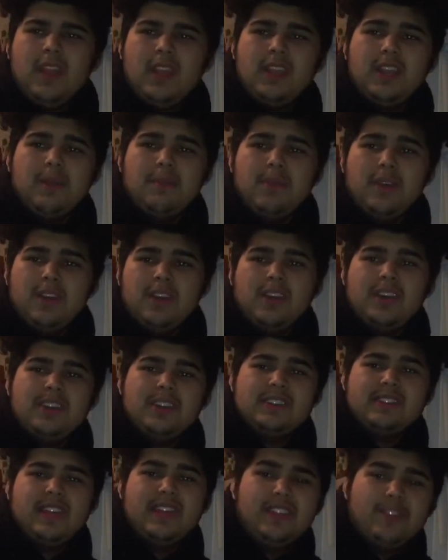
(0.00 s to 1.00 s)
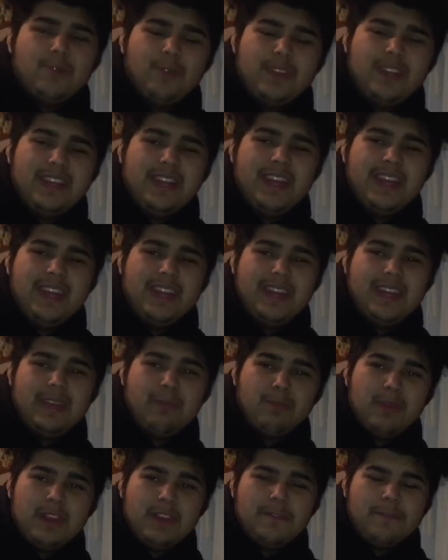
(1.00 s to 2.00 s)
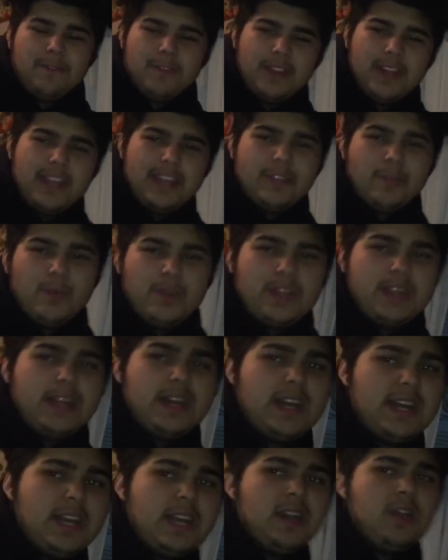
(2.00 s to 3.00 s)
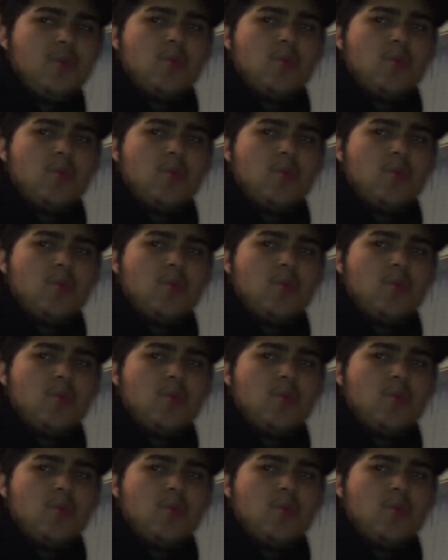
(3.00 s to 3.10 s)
Come on. It's 8:28. I'm waiting for 8:29.